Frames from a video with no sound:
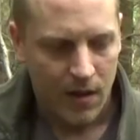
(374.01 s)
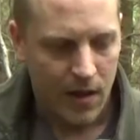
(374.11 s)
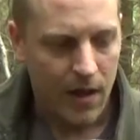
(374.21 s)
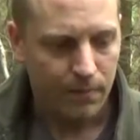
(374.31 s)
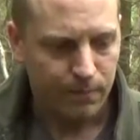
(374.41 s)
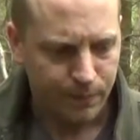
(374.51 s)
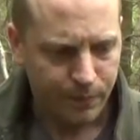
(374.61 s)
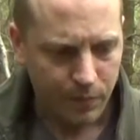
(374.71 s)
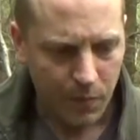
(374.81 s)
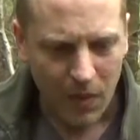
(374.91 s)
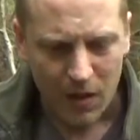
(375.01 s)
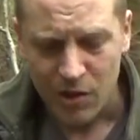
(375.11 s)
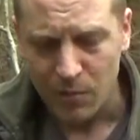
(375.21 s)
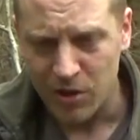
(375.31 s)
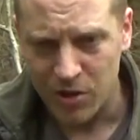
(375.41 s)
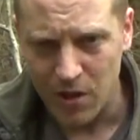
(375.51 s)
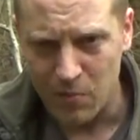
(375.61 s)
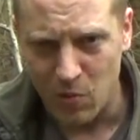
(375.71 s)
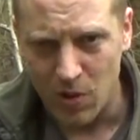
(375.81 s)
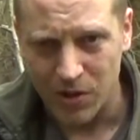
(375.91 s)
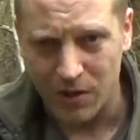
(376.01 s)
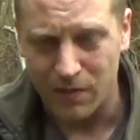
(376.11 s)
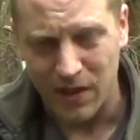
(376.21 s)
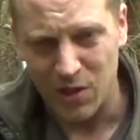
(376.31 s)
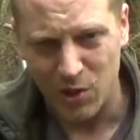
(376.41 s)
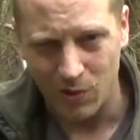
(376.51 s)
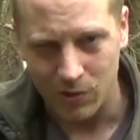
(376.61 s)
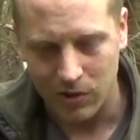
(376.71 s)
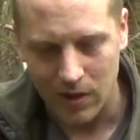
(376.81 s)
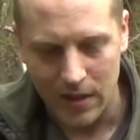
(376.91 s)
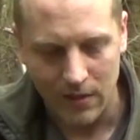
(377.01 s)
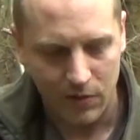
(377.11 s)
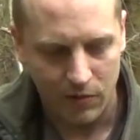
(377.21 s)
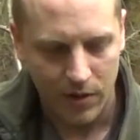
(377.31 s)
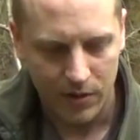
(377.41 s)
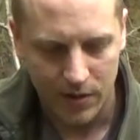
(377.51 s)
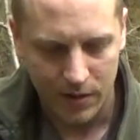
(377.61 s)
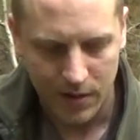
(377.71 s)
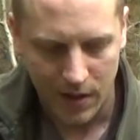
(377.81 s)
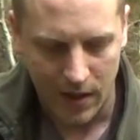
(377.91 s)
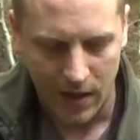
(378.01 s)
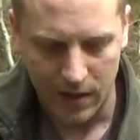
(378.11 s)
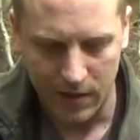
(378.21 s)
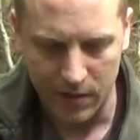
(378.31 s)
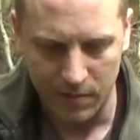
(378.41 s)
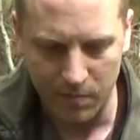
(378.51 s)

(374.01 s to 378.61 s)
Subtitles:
Some of the cheaper ones have very short sleeves, for instance, and